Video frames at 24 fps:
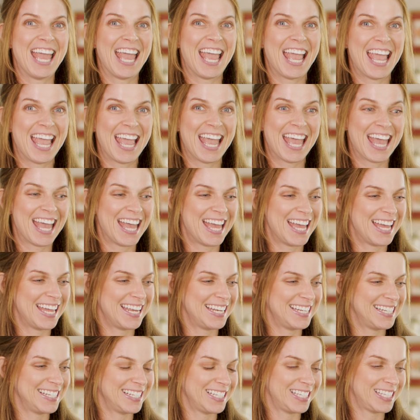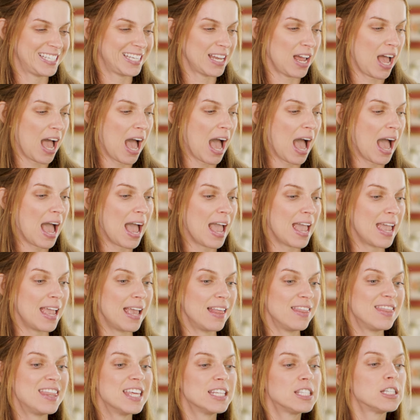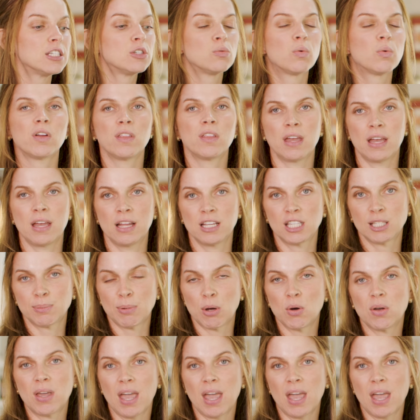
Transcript: And this is where the inspo